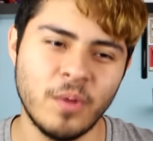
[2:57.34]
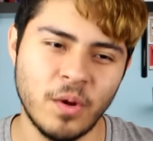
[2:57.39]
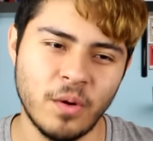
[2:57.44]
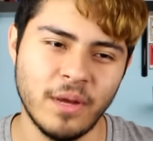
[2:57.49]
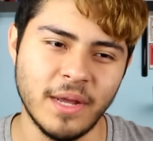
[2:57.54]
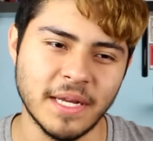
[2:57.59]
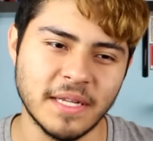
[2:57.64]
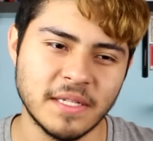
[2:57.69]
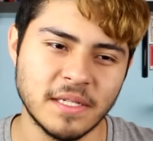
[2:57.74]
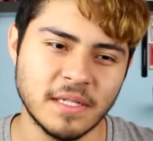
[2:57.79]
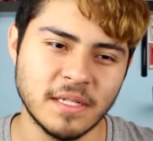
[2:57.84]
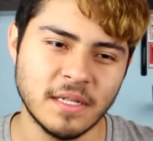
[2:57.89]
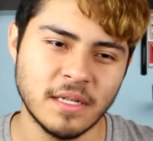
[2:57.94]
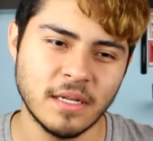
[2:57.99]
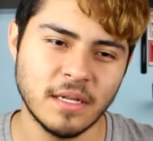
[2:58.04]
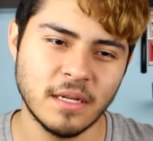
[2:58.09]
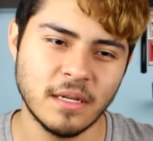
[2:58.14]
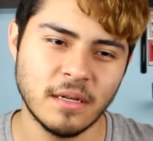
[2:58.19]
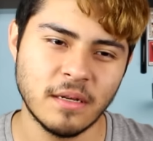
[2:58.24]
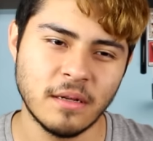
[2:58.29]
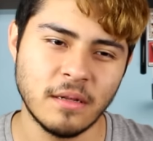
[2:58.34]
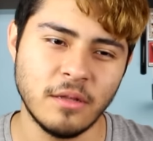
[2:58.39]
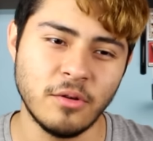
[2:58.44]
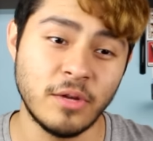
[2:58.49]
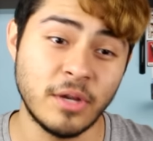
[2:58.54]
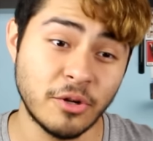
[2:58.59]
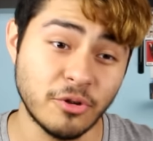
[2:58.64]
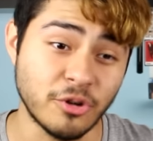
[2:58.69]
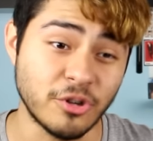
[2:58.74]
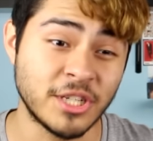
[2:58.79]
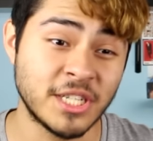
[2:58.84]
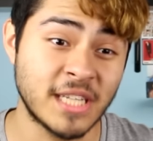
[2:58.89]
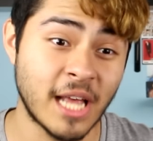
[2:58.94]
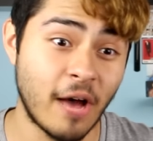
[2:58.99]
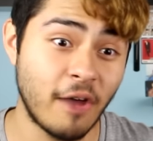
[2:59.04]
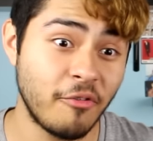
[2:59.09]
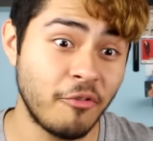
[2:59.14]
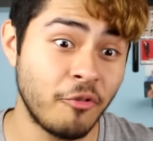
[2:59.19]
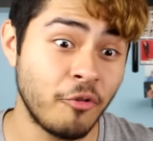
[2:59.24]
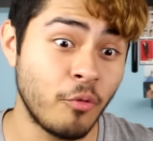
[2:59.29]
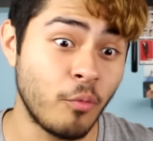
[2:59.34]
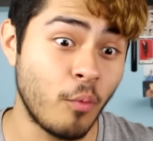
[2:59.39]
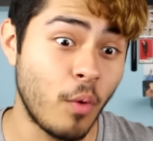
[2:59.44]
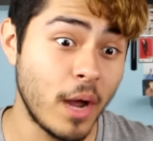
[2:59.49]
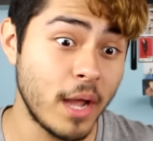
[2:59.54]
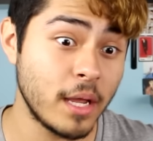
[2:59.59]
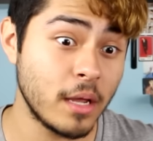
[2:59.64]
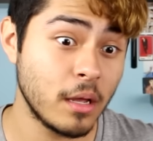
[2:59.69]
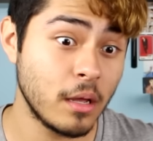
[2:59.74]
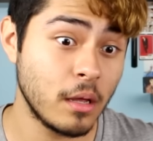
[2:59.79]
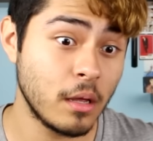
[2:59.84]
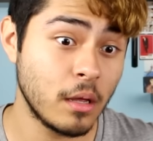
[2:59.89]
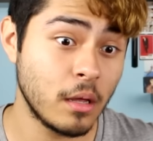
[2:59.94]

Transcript: beauteous. You killed yourself? What?